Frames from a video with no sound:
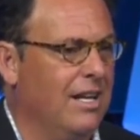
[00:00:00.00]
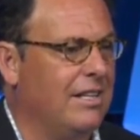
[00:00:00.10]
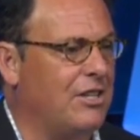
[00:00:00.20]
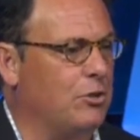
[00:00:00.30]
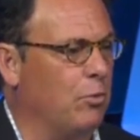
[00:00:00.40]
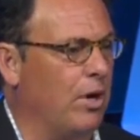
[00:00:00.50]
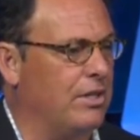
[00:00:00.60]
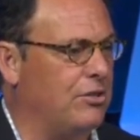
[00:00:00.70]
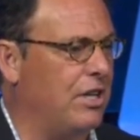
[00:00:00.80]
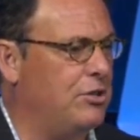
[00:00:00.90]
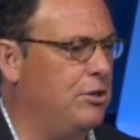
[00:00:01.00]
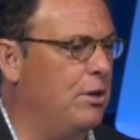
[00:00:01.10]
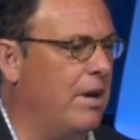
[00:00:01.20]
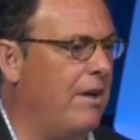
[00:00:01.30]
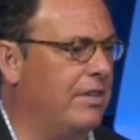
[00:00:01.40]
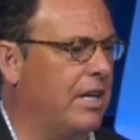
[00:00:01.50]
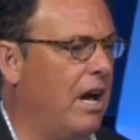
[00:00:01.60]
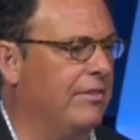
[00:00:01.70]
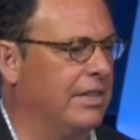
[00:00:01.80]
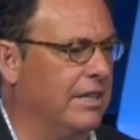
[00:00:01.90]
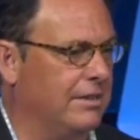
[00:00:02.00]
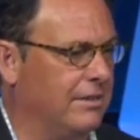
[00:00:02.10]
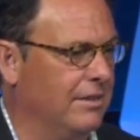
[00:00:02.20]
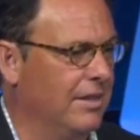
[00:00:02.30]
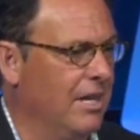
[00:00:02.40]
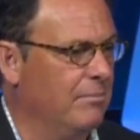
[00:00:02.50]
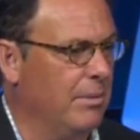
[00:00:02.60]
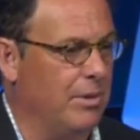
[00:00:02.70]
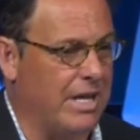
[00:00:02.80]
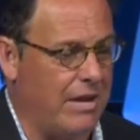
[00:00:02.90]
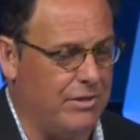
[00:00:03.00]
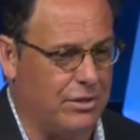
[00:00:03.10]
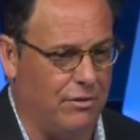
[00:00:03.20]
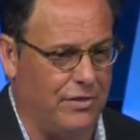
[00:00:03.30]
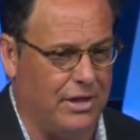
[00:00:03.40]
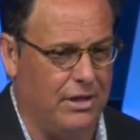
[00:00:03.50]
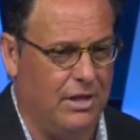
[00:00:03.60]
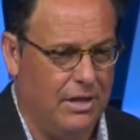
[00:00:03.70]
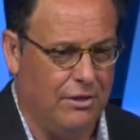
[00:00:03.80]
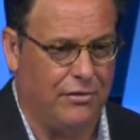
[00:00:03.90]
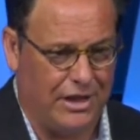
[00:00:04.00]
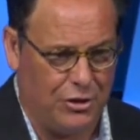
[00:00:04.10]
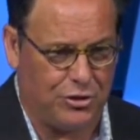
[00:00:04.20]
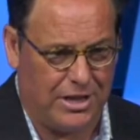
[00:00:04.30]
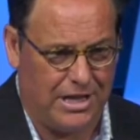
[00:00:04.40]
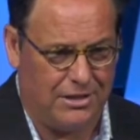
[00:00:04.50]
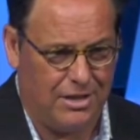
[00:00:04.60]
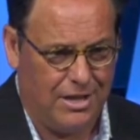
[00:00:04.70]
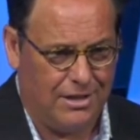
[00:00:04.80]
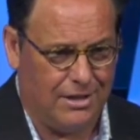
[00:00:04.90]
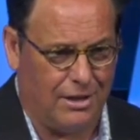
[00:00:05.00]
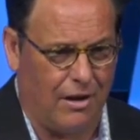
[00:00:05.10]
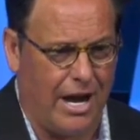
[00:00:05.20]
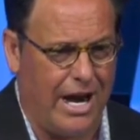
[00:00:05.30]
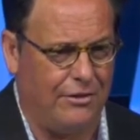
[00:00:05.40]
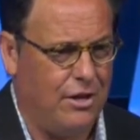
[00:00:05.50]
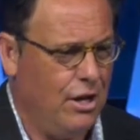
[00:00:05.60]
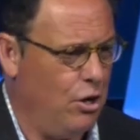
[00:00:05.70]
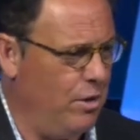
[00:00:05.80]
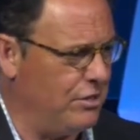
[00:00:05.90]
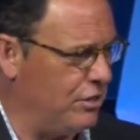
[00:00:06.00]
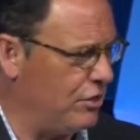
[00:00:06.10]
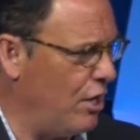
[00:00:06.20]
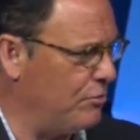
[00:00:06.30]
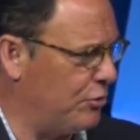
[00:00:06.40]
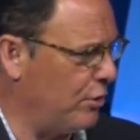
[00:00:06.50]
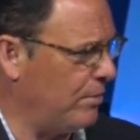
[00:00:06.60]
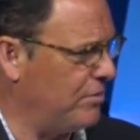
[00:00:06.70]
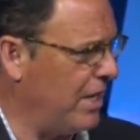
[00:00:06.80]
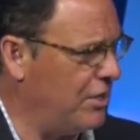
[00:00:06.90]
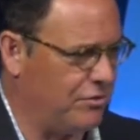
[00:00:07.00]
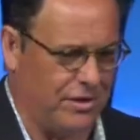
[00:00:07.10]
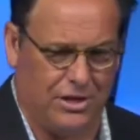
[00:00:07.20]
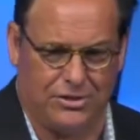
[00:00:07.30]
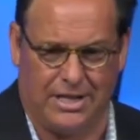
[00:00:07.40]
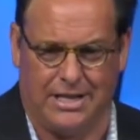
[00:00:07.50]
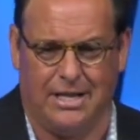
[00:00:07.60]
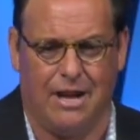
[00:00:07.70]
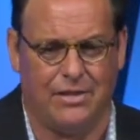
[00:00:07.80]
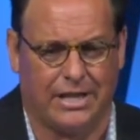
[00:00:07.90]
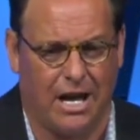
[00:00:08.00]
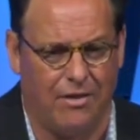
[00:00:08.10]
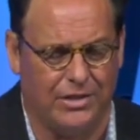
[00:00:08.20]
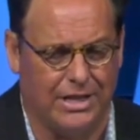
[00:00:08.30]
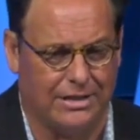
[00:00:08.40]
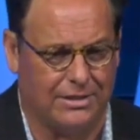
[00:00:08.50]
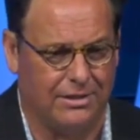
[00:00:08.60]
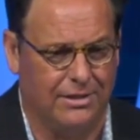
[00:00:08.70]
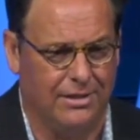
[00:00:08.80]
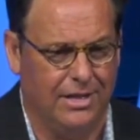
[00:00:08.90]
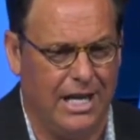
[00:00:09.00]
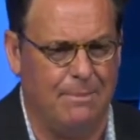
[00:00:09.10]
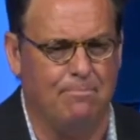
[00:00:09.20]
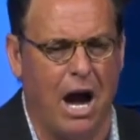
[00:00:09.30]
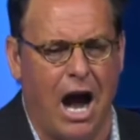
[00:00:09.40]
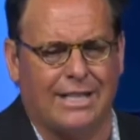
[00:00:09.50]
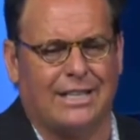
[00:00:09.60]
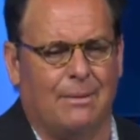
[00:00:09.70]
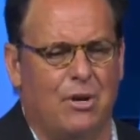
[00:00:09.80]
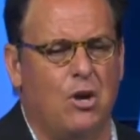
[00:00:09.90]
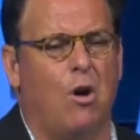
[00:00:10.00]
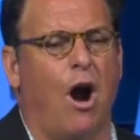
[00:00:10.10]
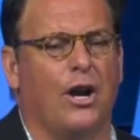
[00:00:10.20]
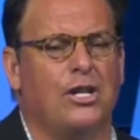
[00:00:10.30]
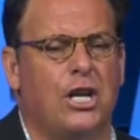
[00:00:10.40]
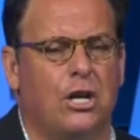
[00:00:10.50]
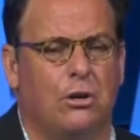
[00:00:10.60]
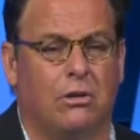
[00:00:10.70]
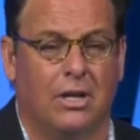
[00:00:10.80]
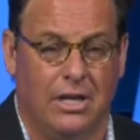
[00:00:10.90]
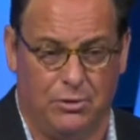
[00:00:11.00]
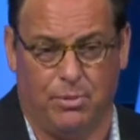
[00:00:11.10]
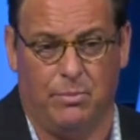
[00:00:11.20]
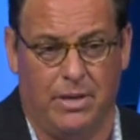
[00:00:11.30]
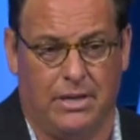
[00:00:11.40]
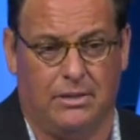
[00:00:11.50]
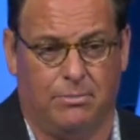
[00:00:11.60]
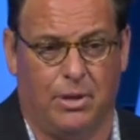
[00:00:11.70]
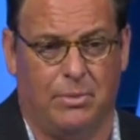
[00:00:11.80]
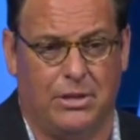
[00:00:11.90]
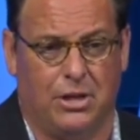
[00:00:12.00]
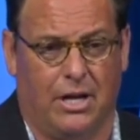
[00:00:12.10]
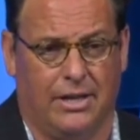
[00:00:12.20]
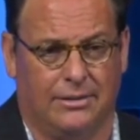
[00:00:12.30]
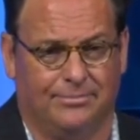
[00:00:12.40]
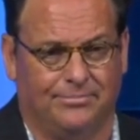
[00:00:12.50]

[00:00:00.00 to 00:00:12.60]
That's a word that says you don't have a covenant. Remember, David told the Philistine, uh, Goliath, who is this uncircumcised Philistine? He doesn't have a covenant. He mocked him. Who are you? He's pretty big, pretty big giant.